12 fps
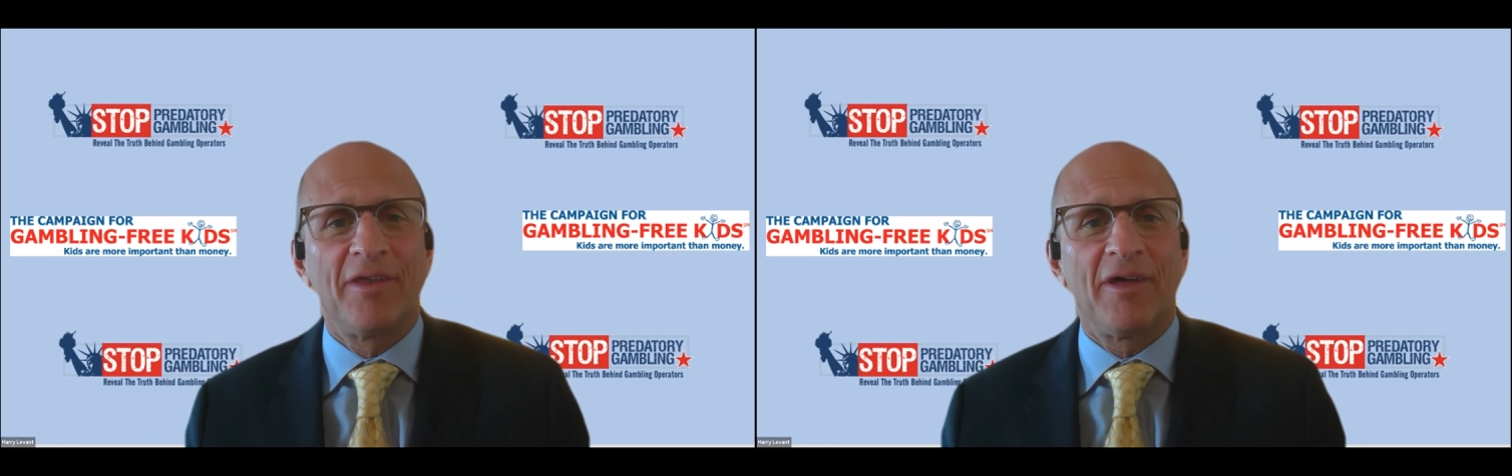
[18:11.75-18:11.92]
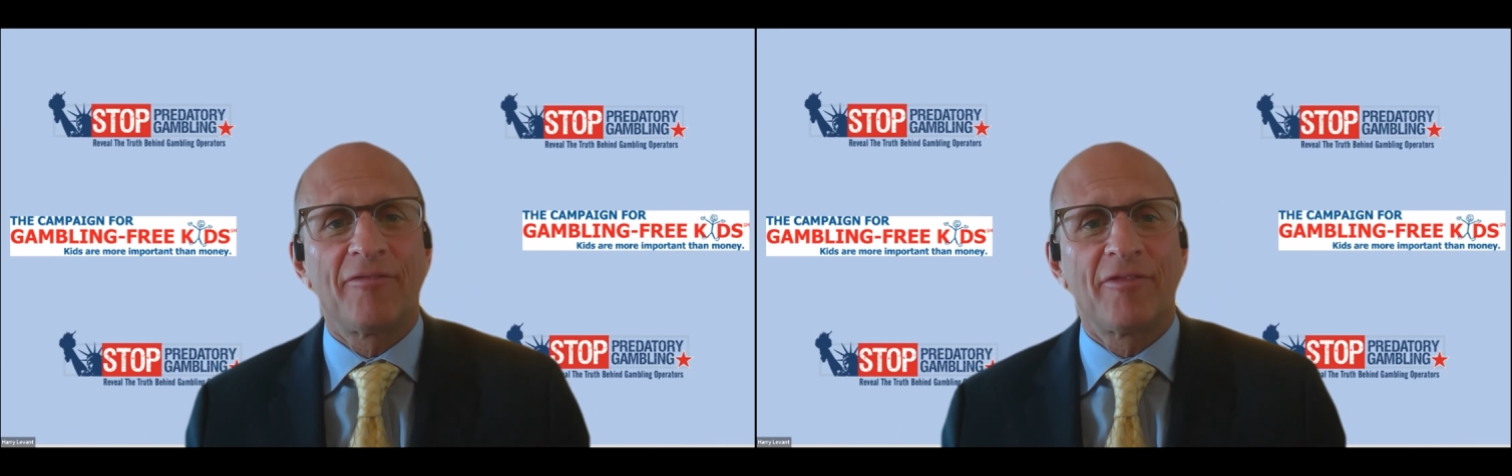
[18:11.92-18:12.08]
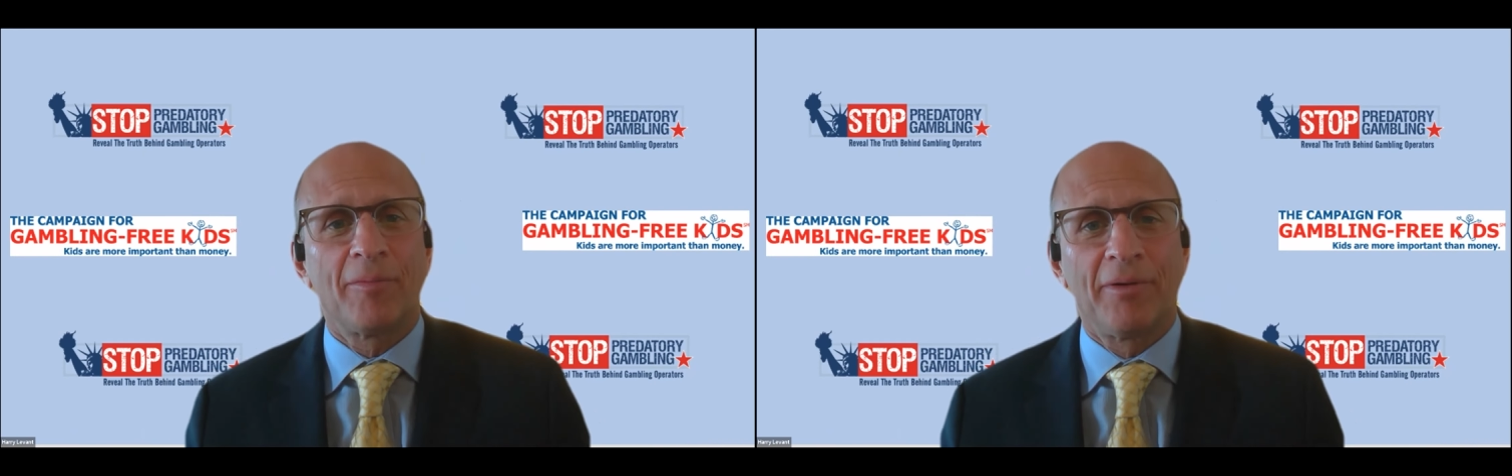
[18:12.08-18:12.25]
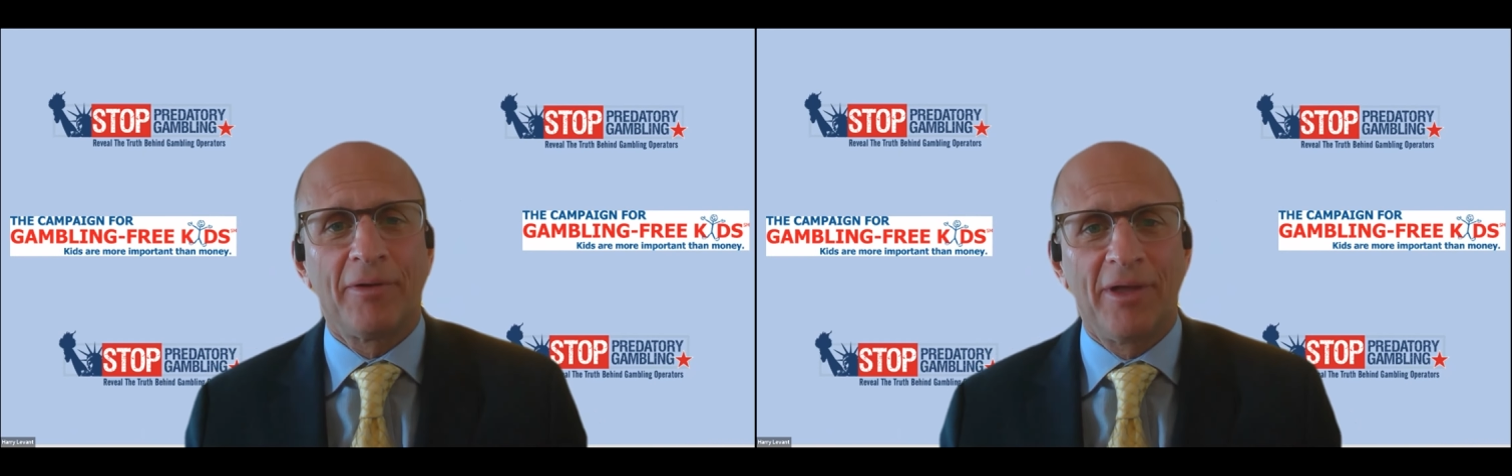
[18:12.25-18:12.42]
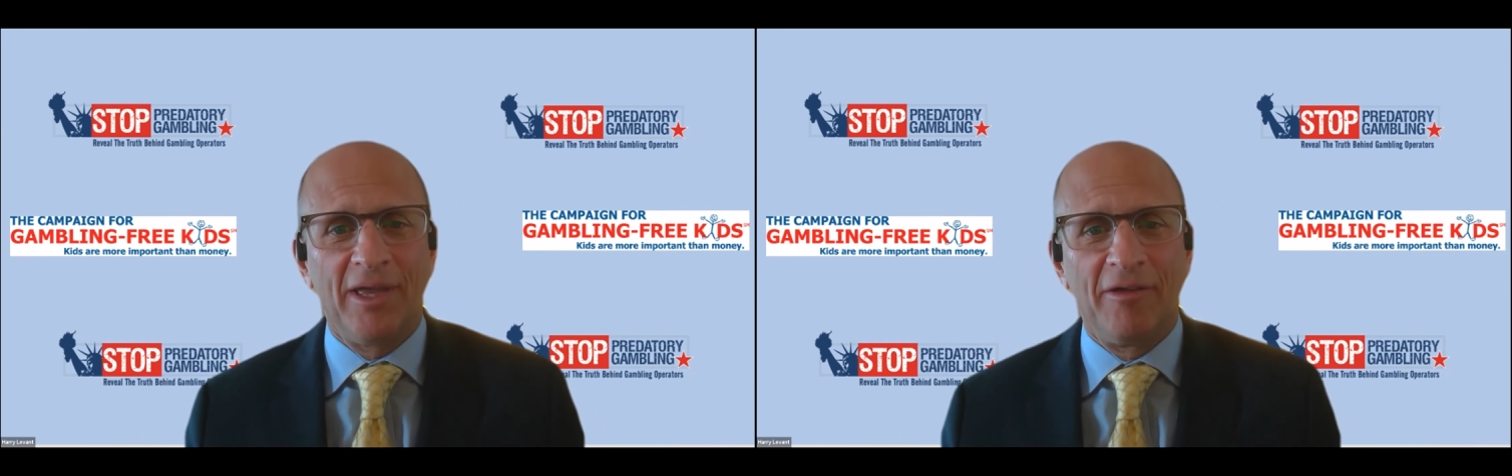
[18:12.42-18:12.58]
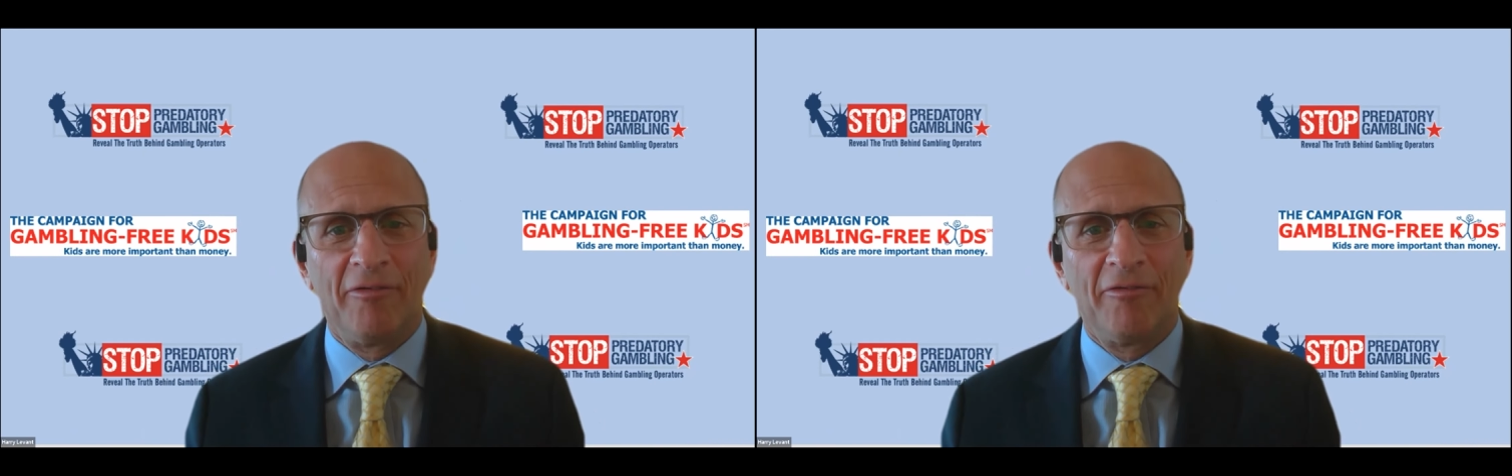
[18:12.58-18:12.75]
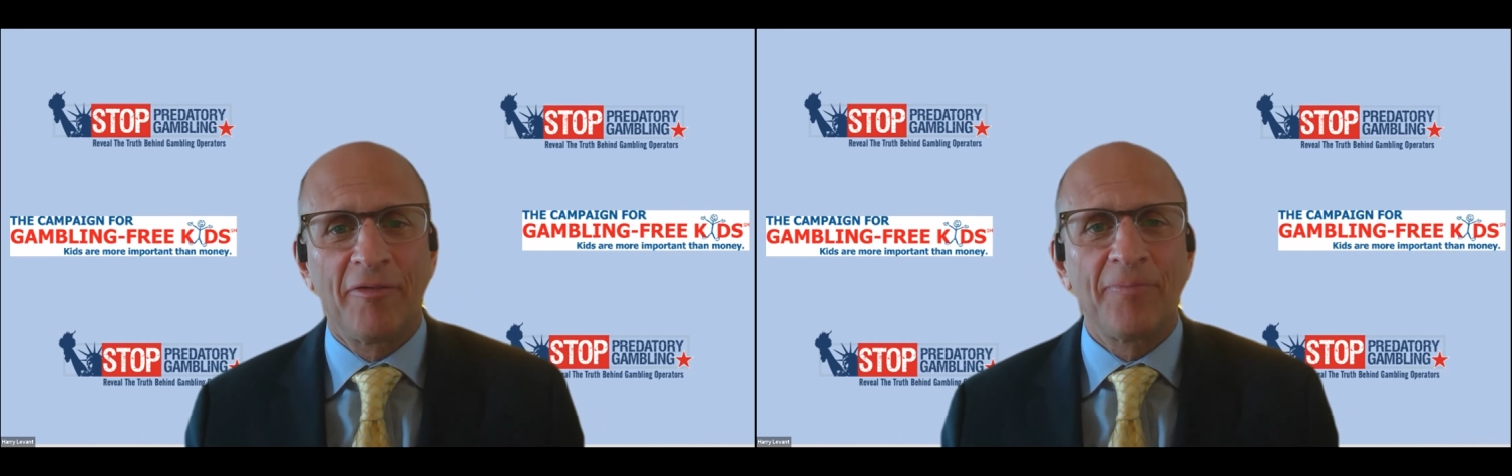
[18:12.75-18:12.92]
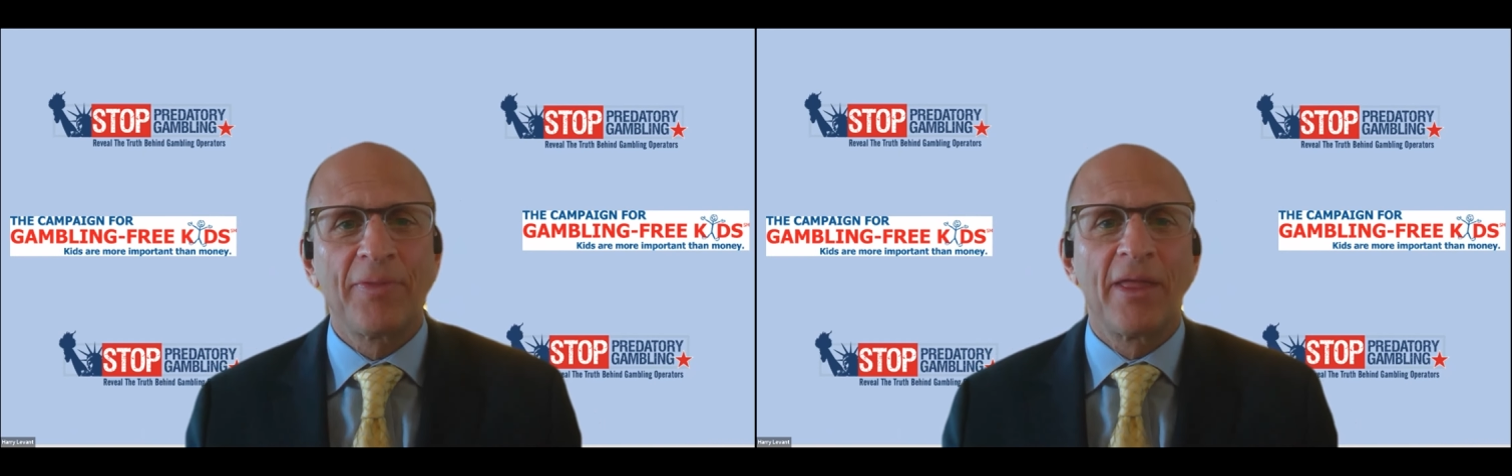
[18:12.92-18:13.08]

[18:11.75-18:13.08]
enough to believe,